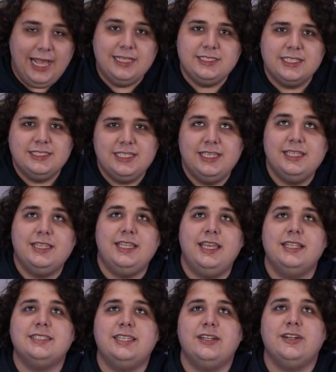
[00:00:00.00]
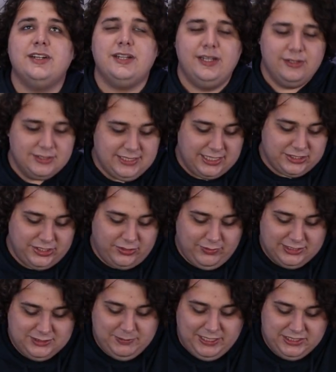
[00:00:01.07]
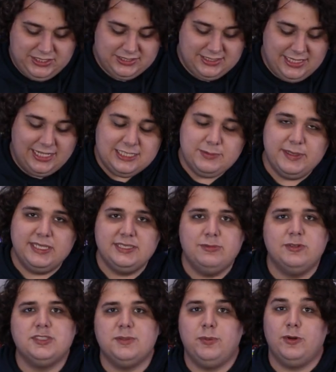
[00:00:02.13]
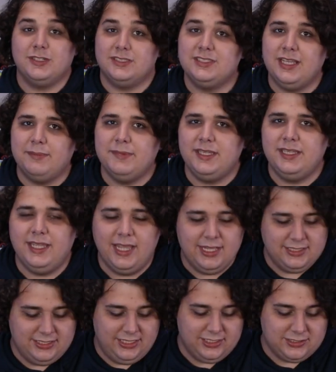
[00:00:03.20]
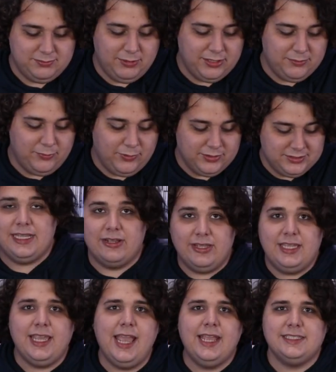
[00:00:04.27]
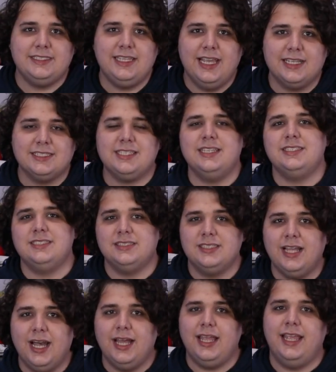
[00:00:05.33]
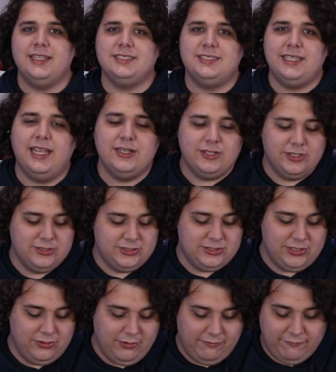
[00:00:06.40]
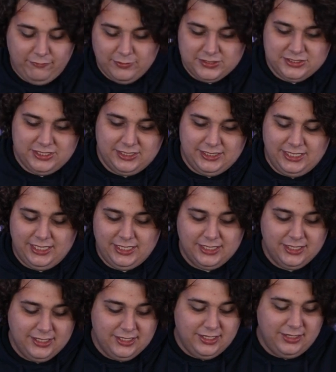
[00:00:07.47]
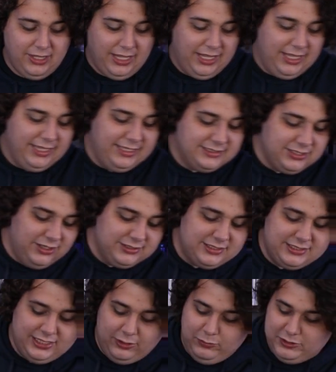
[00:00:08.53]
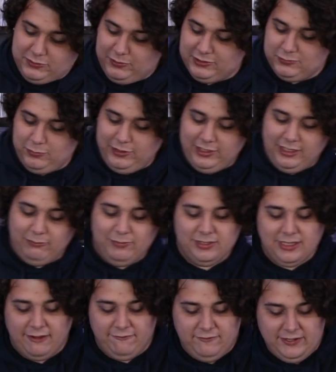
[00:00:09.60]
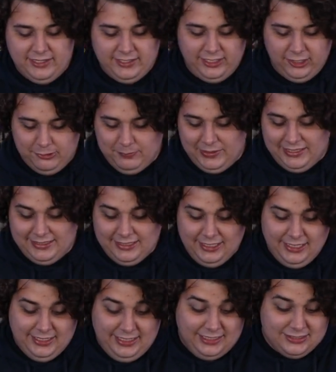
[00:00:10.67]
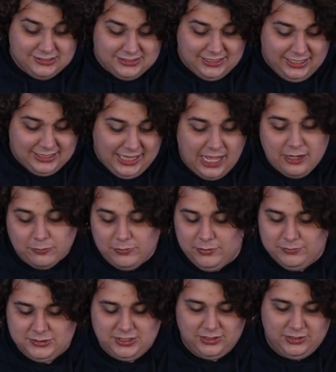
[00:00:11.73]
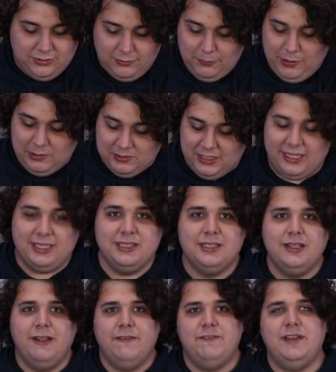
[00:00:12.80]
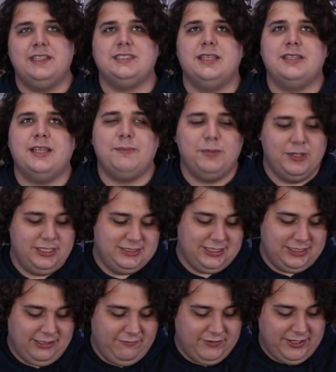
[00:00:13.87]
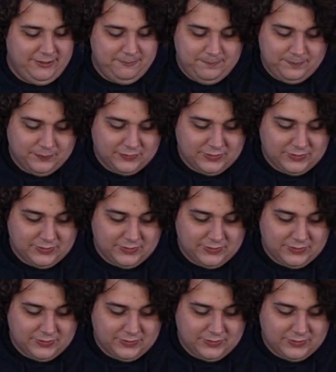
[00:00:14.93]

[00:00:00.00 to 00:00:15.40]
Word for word: As you can see, the interior here is actually quite spacious, and that is because it will support some EATX motherboards. Now, EATX is not a standard, so unfortunately, it's hard to tell which ones will and will not fit in here, but it's a lot of room, so you can probably fit something pretty significant.